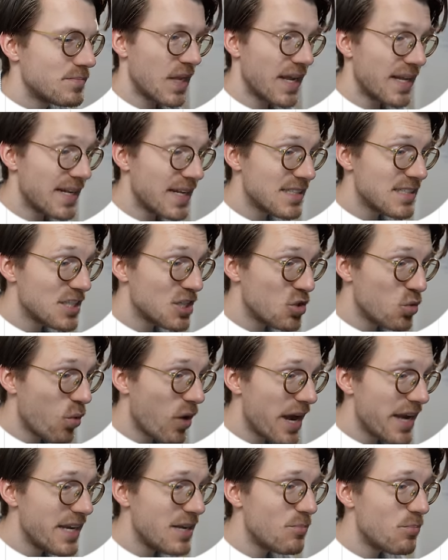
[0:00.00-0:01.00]
And that's
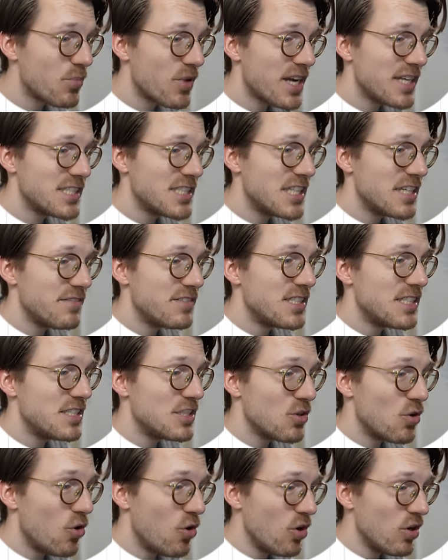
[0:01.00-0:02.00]
quite impressive,
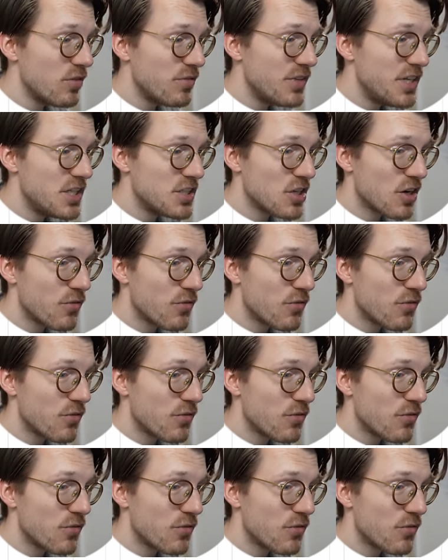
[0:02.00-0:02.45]
since all of these